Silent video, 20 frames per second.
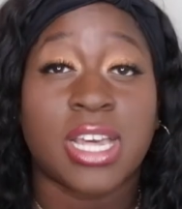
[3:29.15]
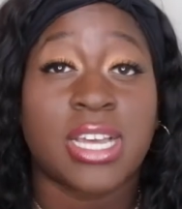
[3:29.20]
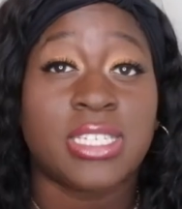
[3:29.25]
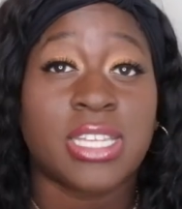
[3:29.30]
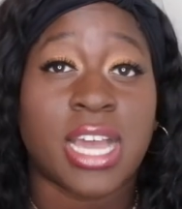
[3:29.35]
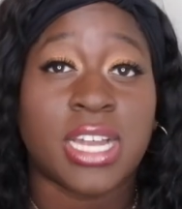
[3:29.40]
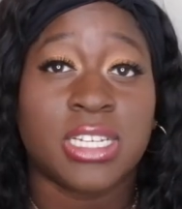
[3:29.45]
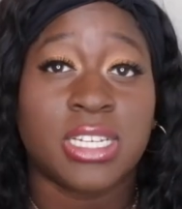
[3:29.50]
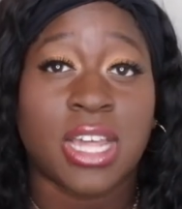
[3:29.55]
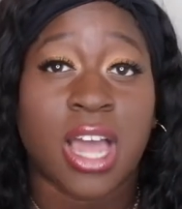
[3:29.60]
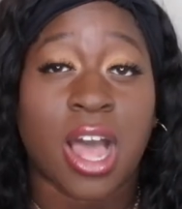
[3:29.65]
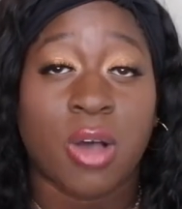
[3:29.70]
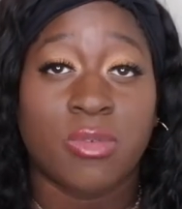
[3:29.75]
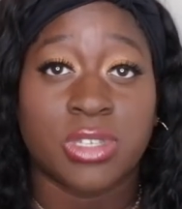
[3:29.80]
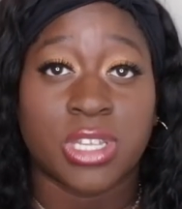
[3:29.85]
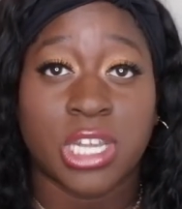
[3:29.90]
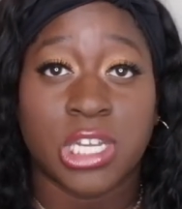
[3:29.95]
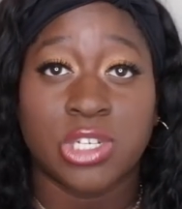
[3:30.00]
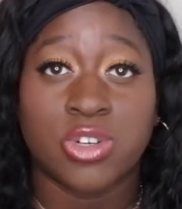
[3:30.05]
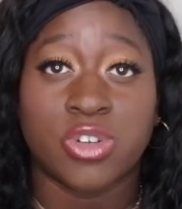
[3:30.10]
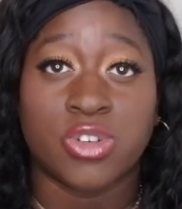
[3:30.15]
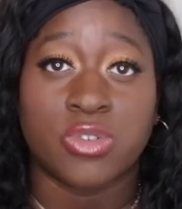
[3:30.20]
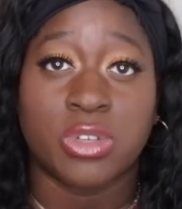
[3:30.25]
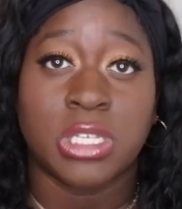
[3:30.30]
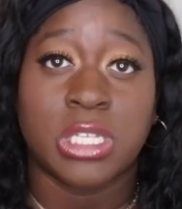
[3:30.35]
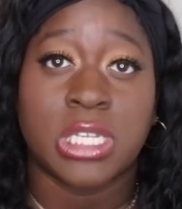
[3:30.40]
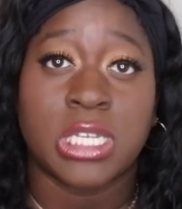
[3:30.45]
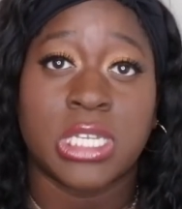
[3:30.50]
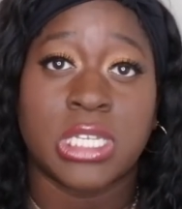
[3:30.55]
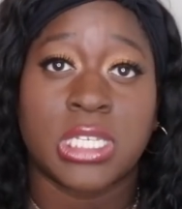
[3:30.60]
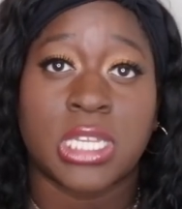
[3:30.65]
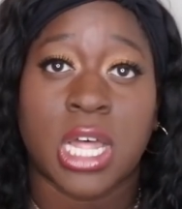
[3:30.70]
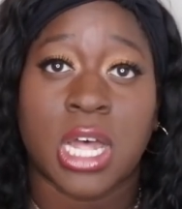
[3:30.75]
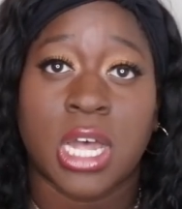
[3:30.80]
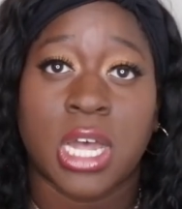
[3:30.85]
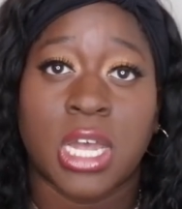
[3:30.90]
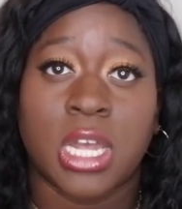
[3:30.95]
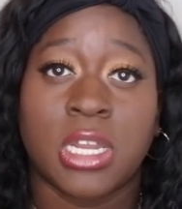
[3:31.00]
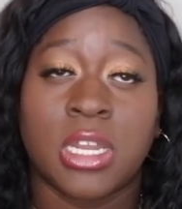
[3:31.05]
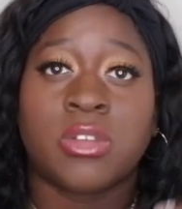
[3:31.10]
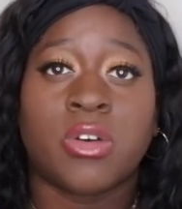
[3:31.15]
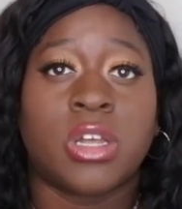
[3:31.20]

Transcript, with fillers: That's actually how I was introduced to this line.